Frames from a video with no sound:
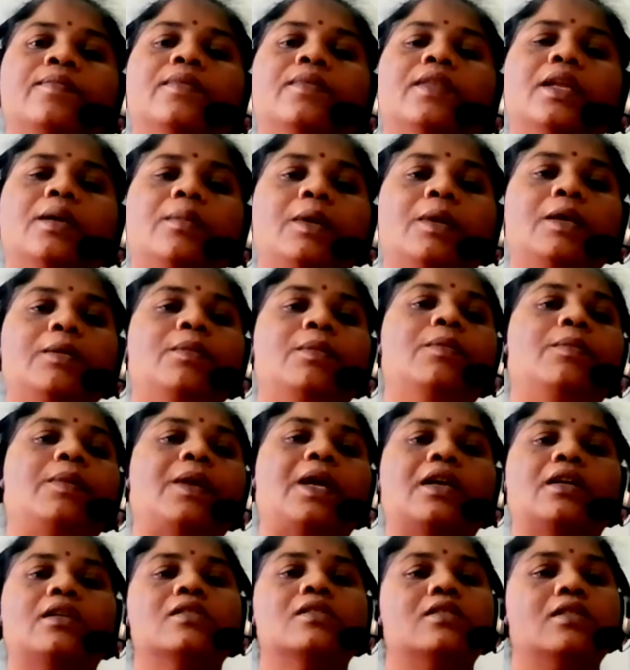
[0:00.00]
they might be
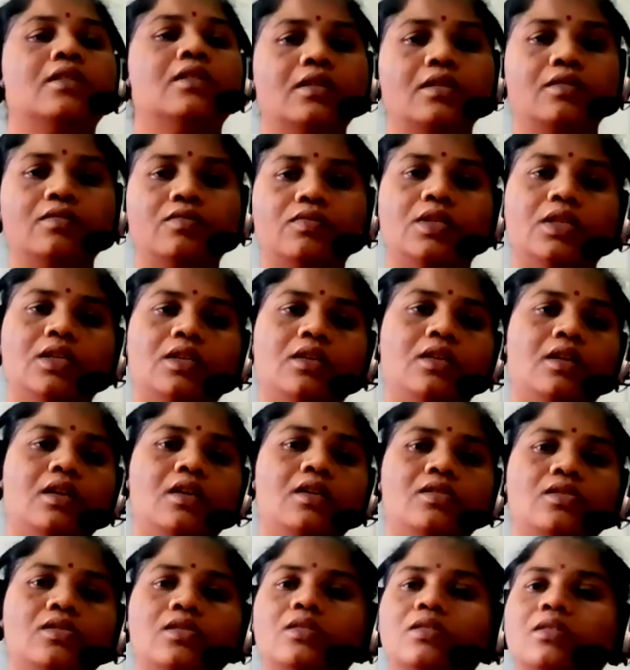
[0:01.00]
practicing different
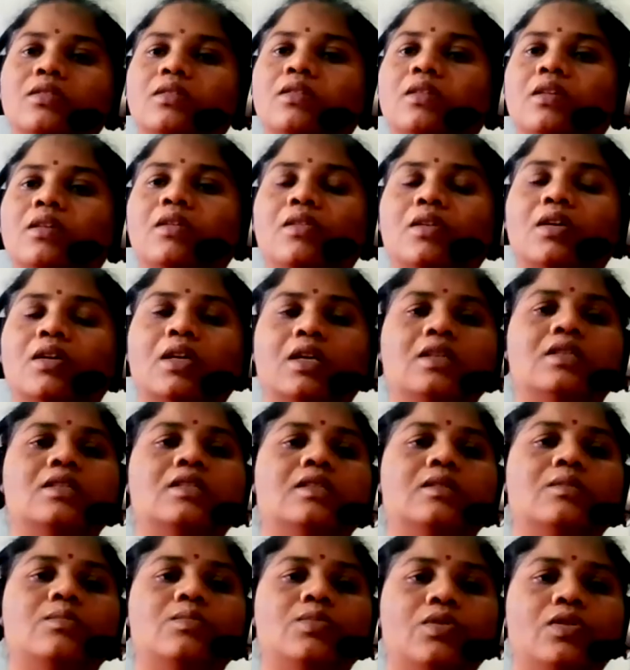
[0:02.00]
religions or
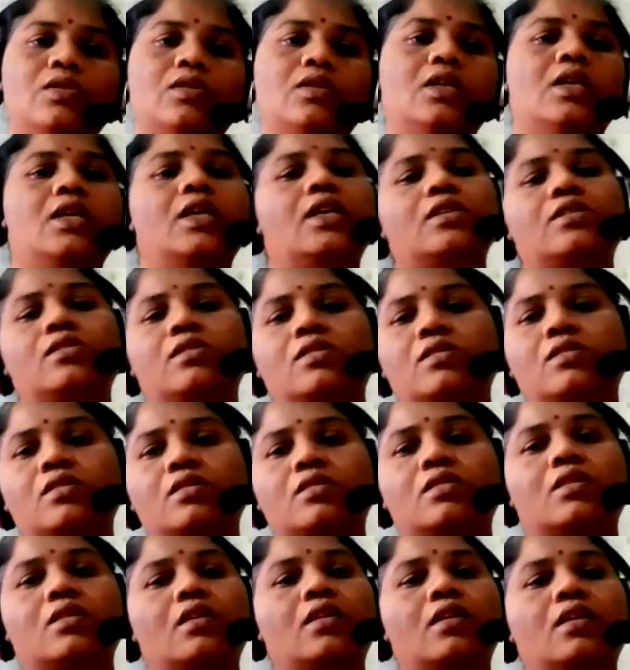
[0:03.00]
customs or traditions,
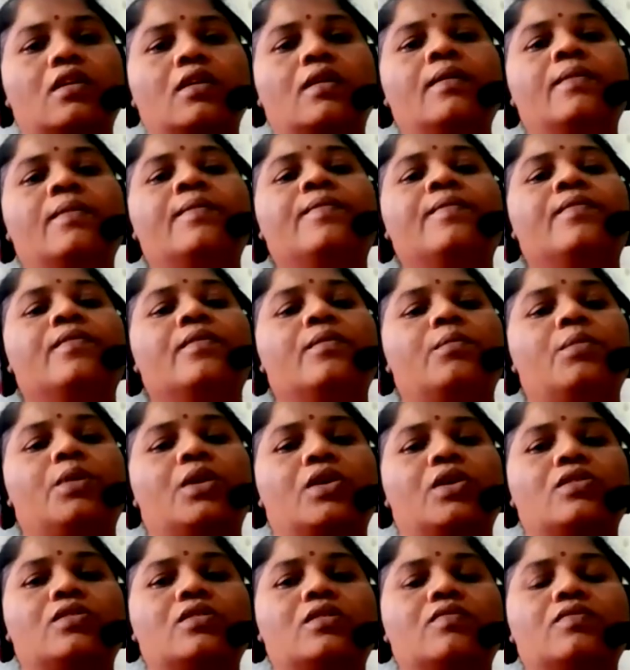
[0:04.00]
etc.
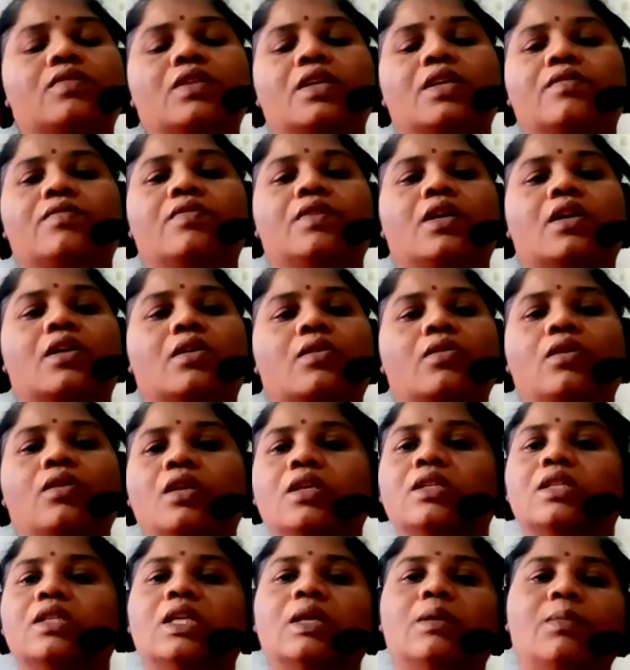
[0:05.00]
Because of that, we are
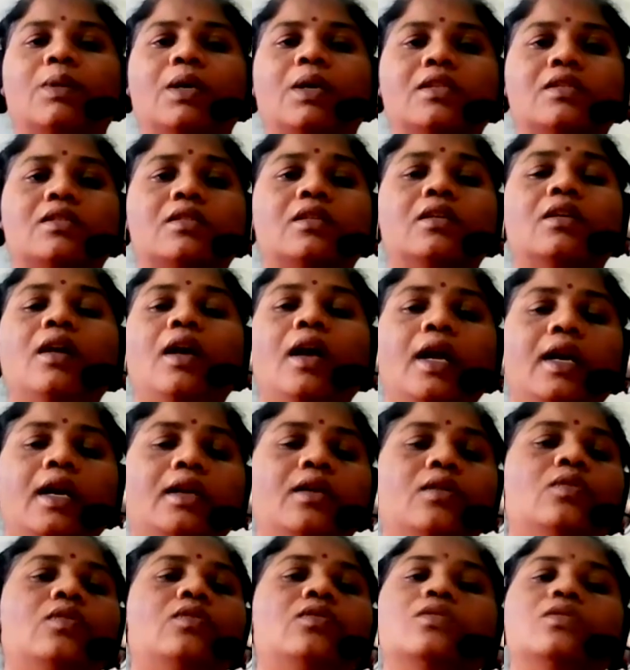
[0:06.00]
calling them as a
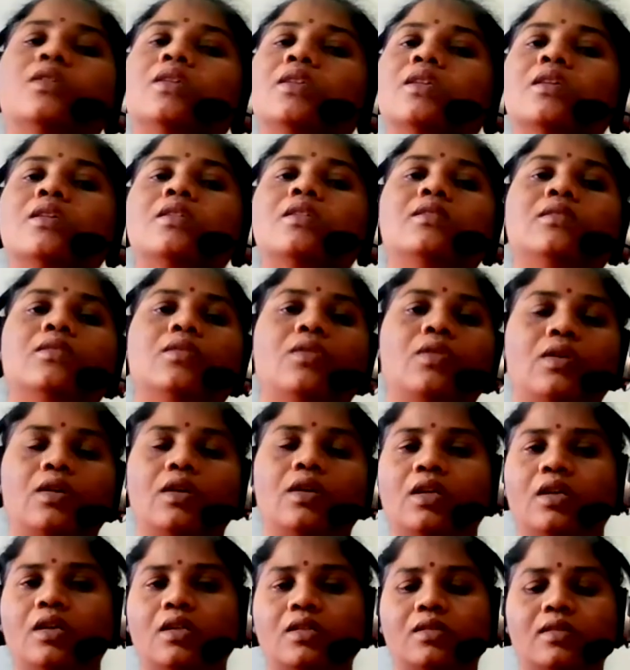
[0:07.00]
heterogeneous
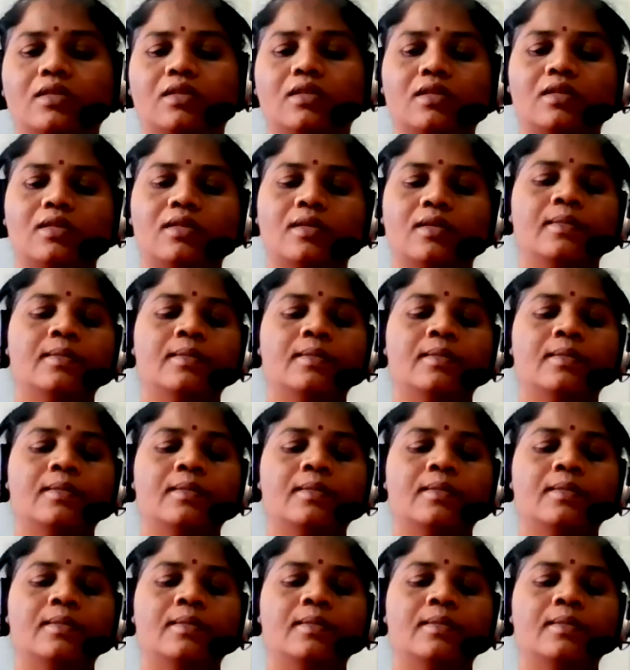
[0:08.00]
audiences.